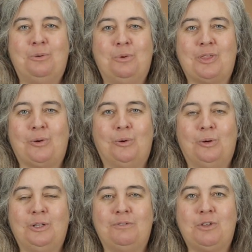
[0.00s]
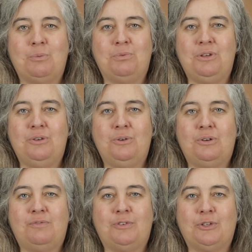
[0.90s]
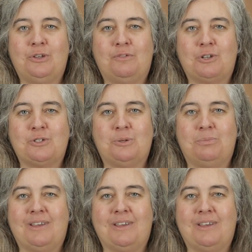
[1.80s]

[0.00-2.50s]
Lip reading: with all of you beautiful universal